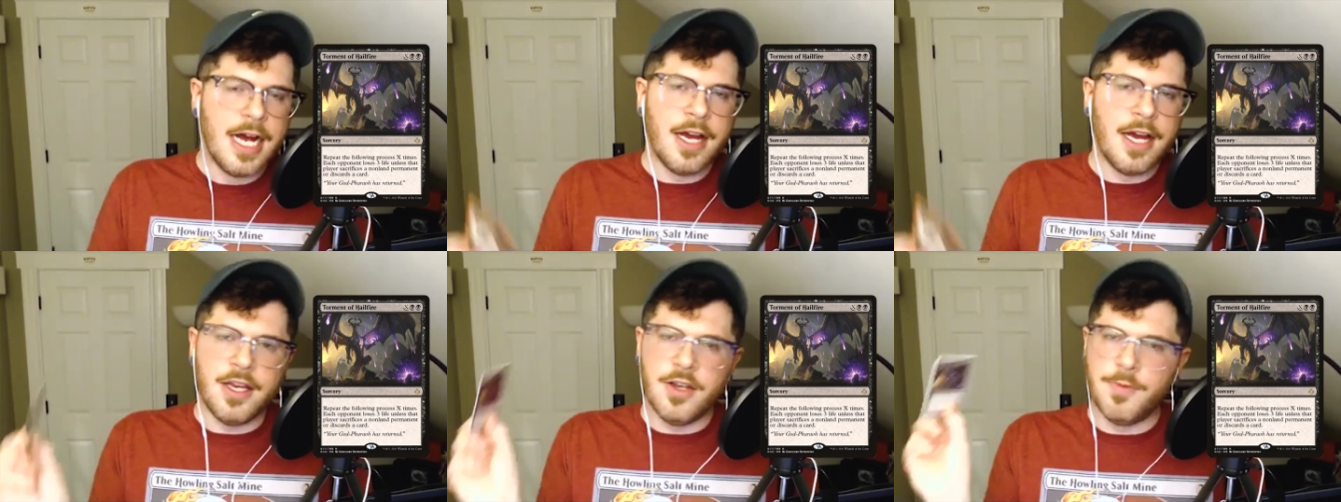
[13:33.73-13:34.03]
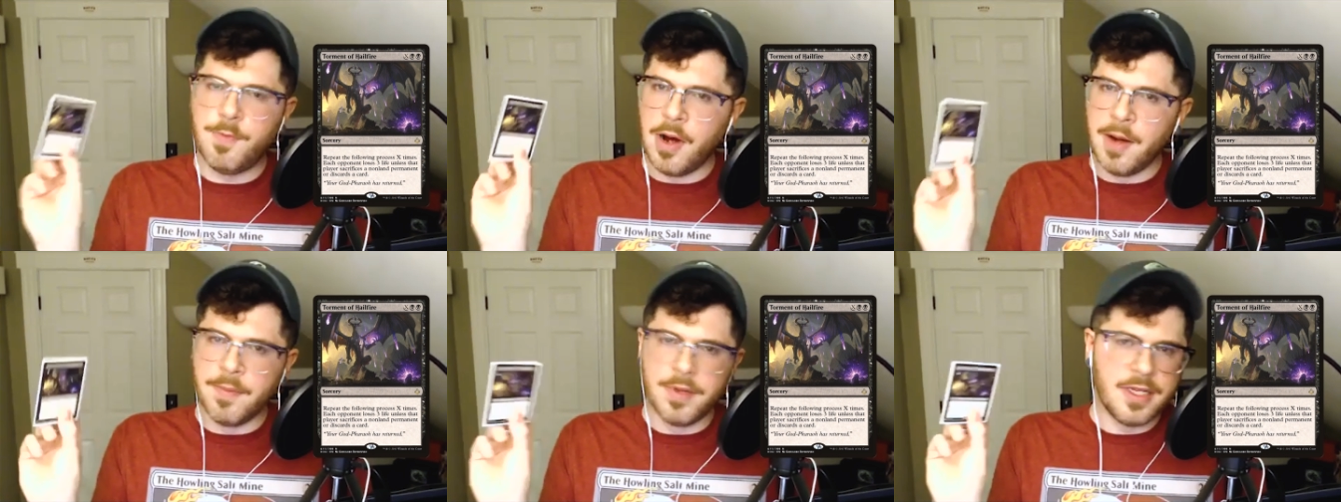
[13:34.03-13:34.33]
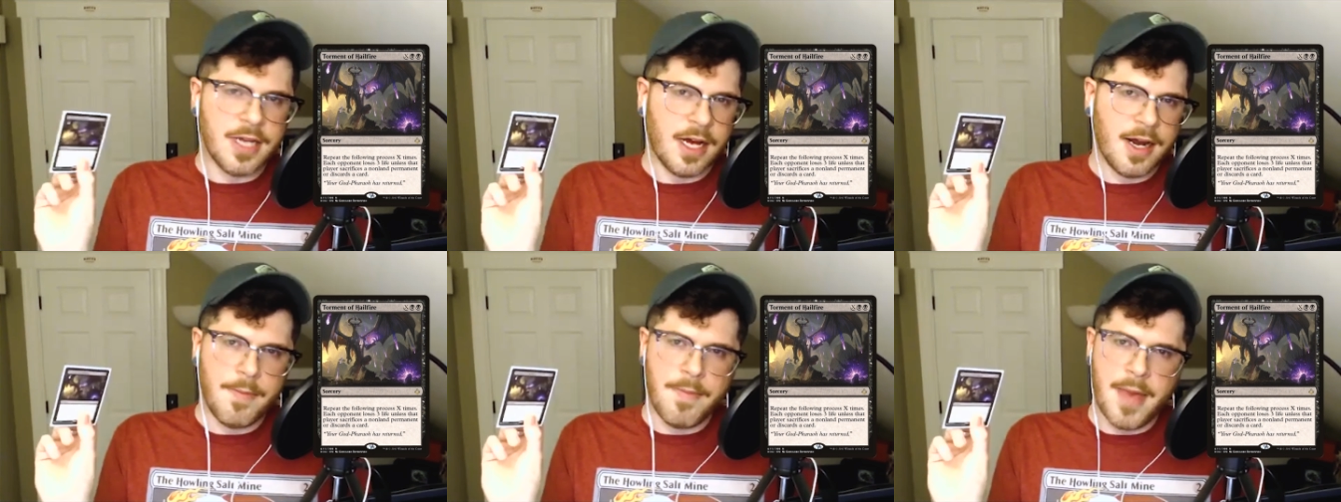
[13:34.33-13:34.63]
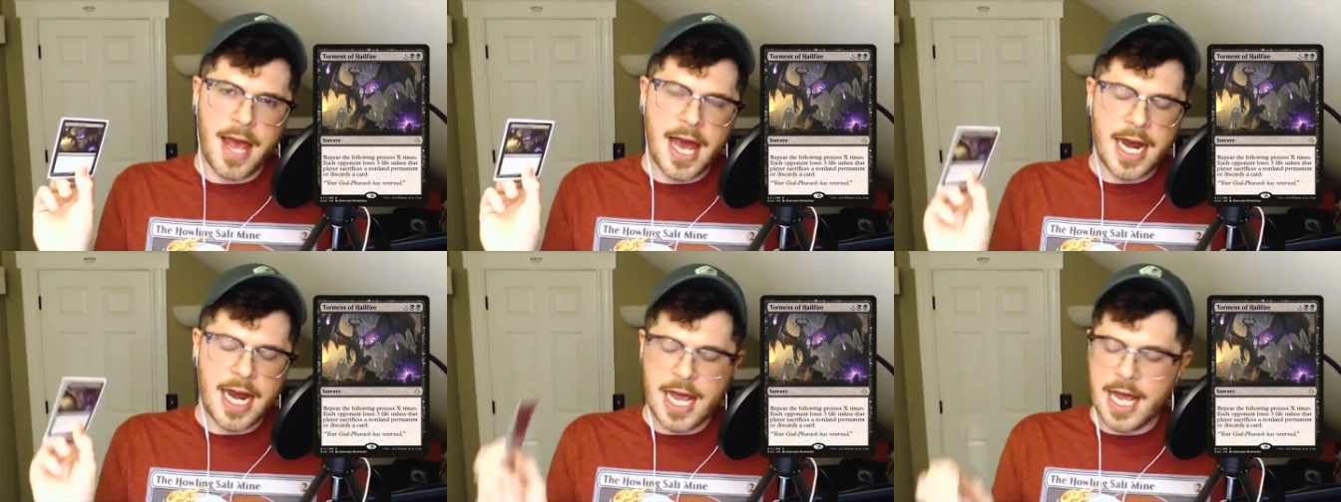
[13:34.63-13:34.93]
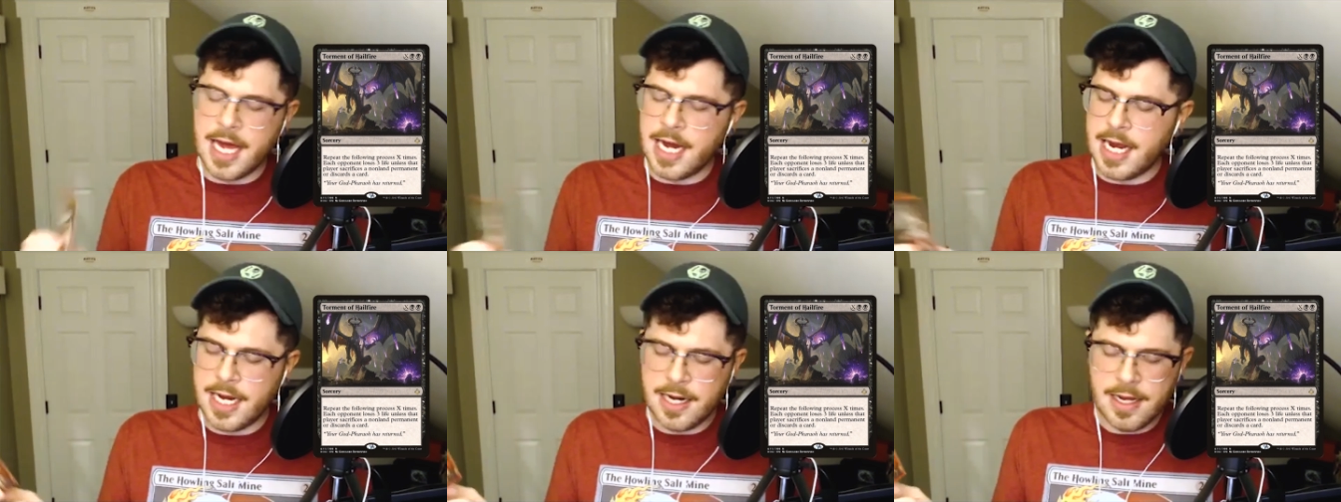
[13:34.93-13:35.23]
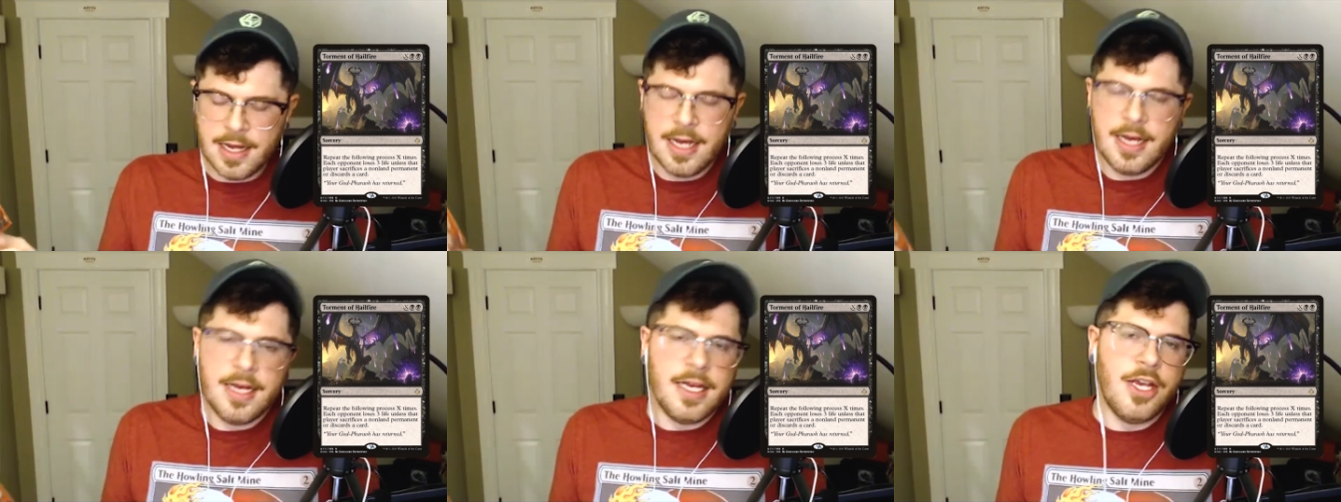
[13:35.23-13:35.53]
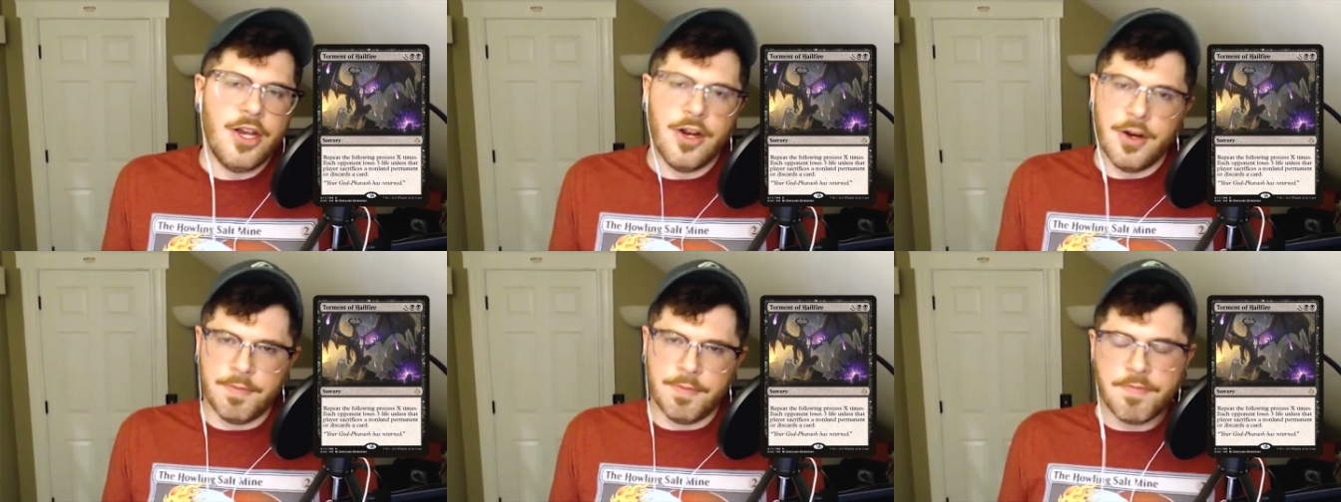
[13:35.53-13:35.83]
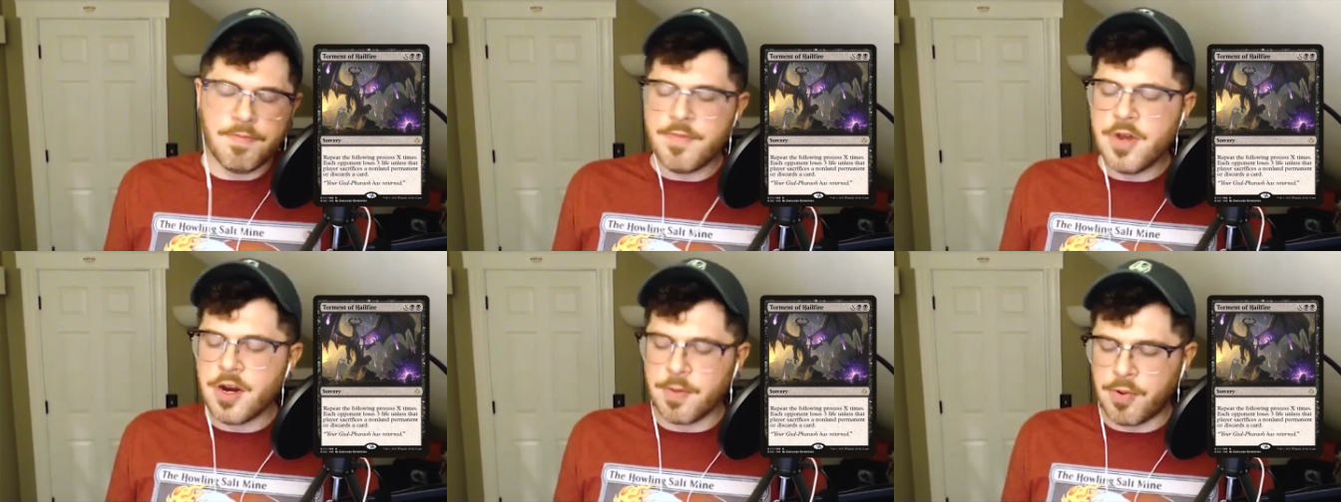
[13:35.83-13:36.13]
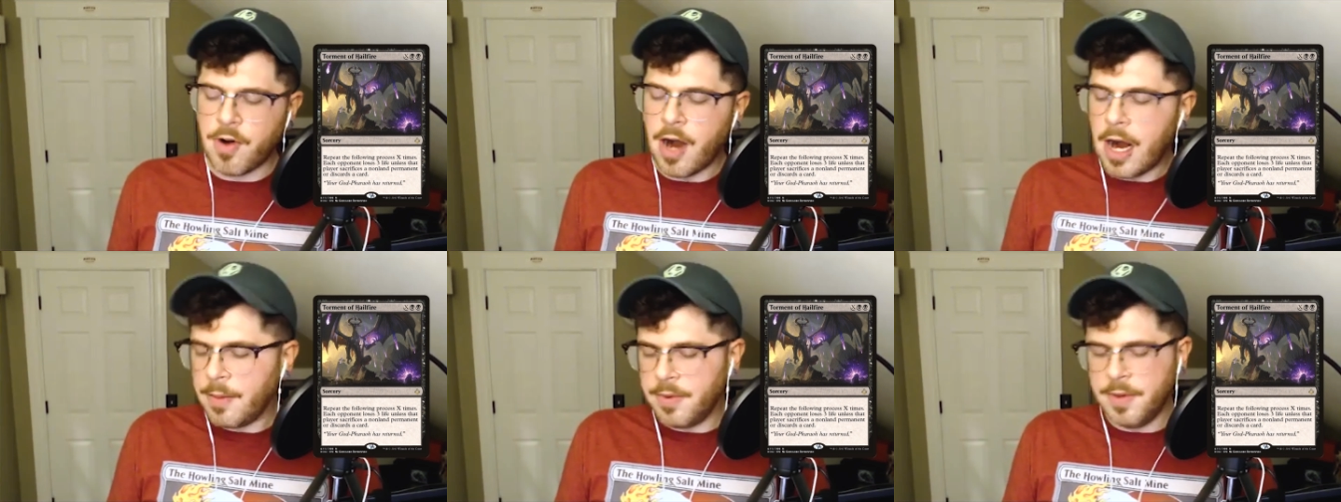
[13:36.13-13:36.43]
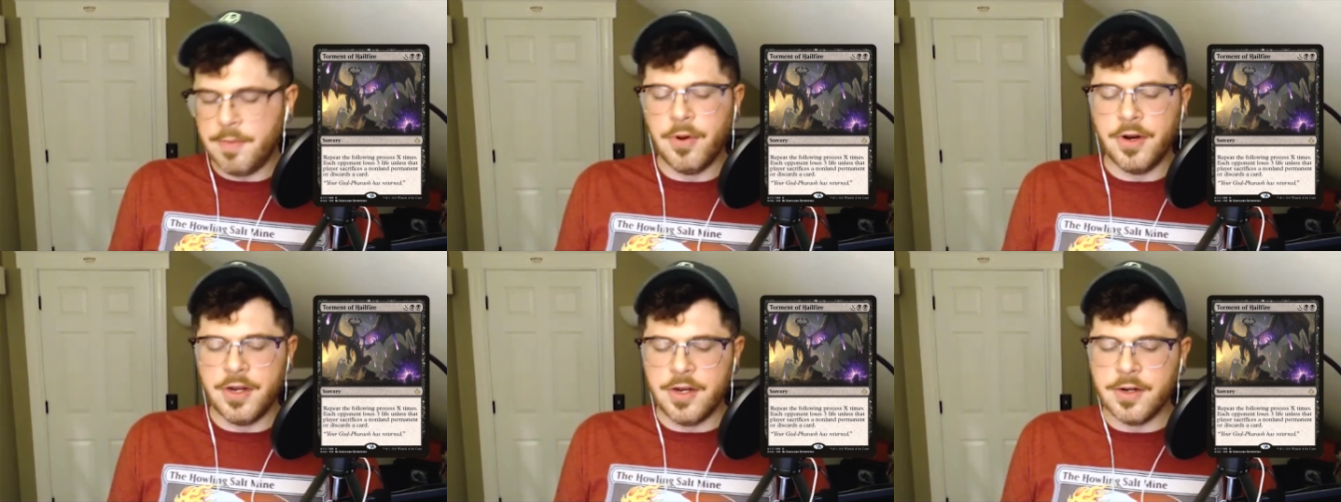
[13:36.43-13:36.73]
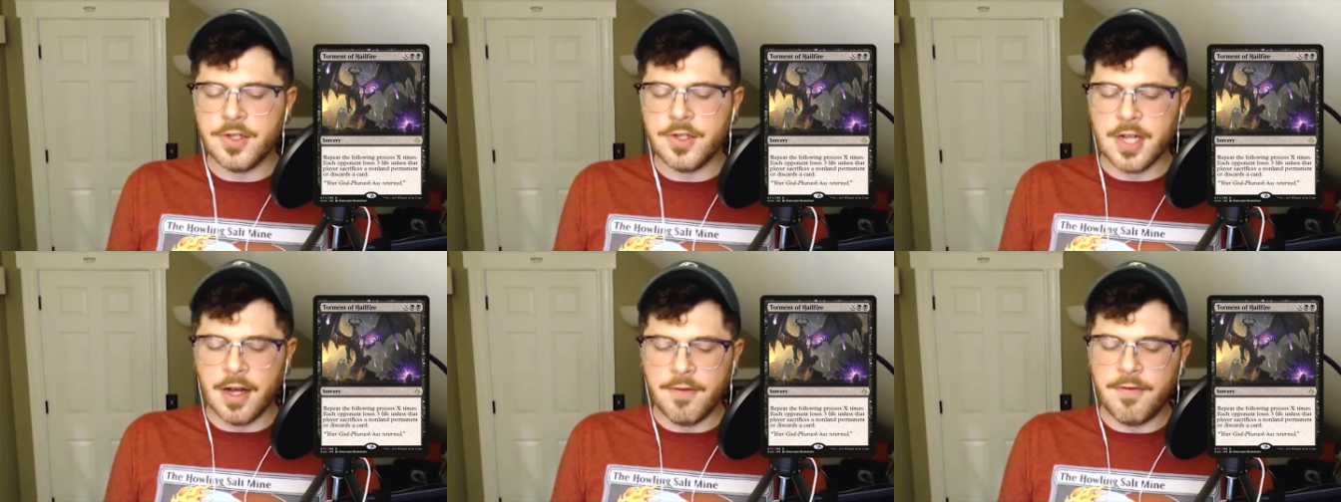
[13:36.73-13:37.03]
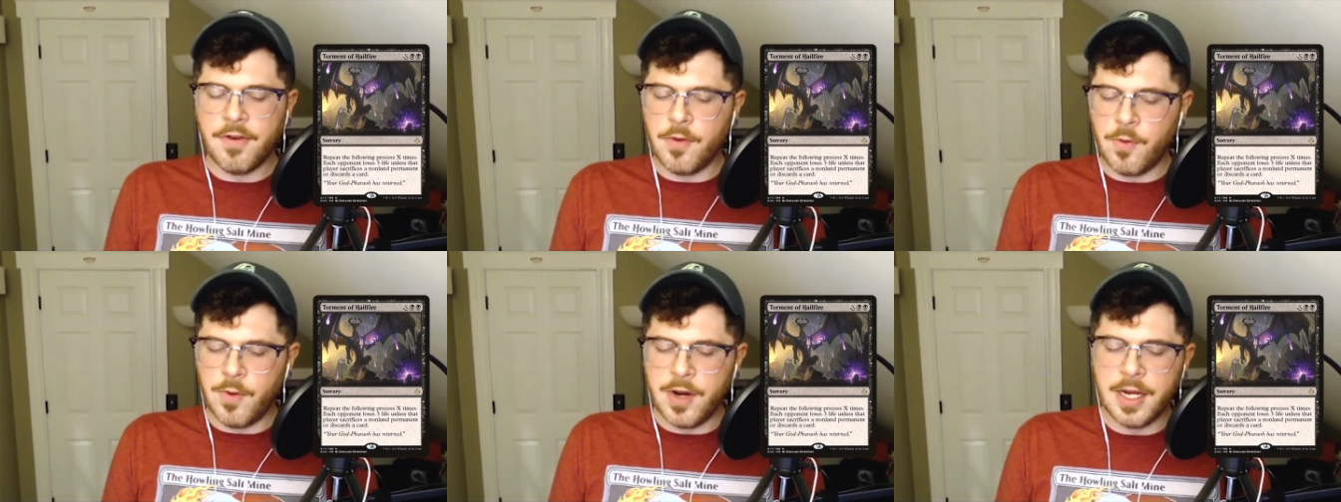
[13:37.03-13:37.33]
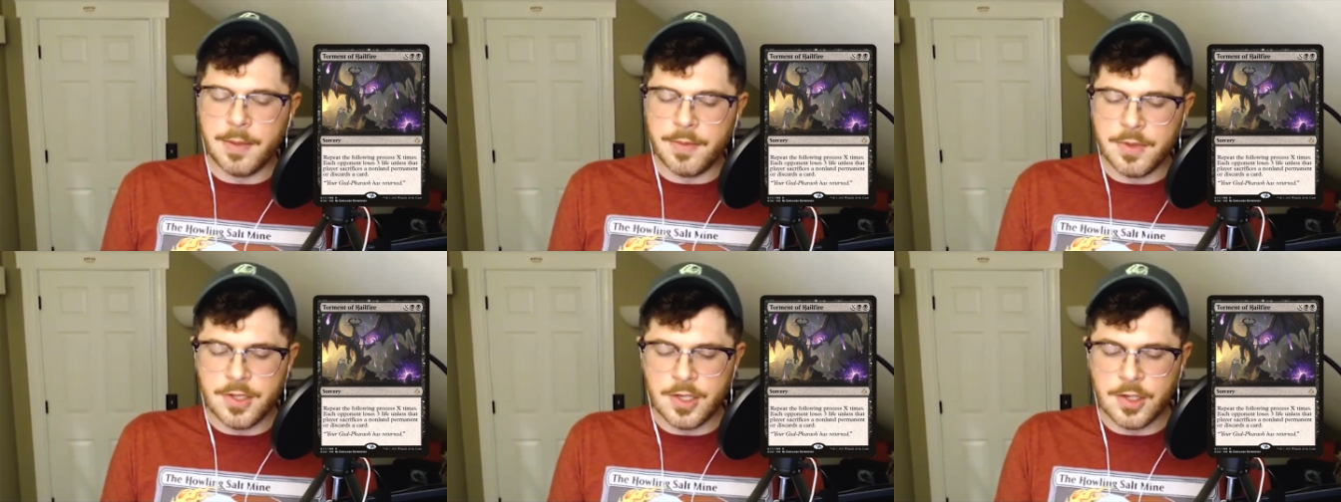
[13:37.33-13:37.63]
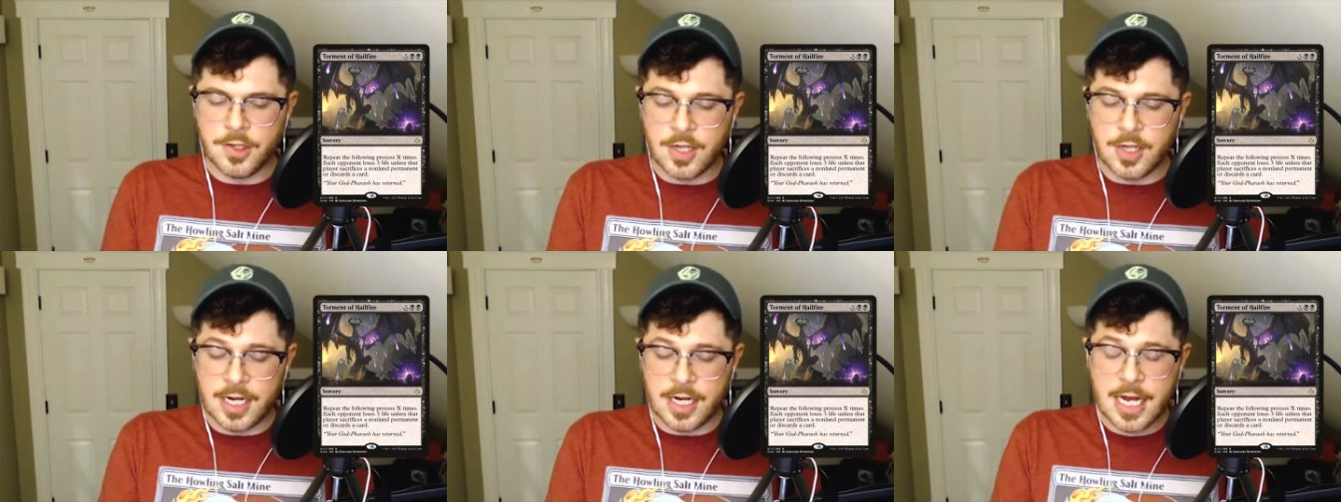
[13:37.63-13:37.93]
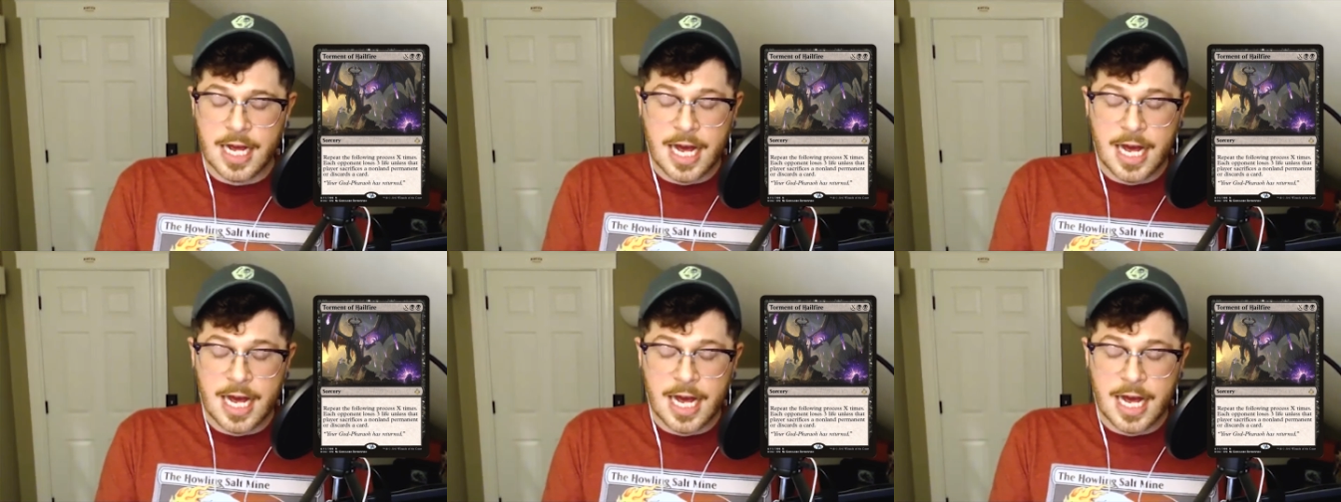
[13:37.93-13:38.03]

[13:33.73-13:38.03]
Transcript: You pump a ton of mana in it. You're probably putting yourself in a winning position.